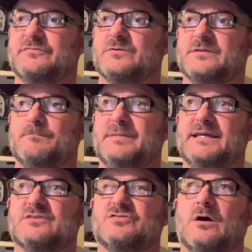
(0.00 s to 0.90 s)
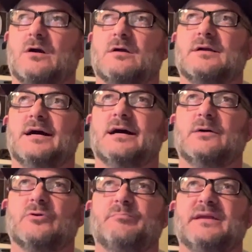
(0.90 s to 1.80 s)
It's different than
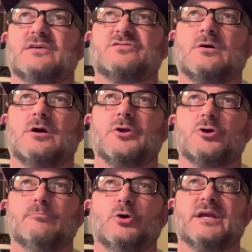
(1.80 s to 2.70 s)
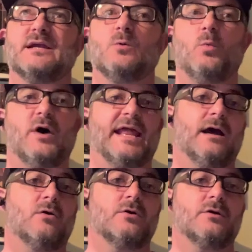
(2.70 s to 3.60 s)
BSR. With BSR, you're
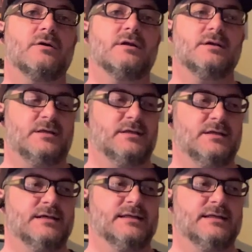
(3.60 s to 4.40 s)
booking 1 hour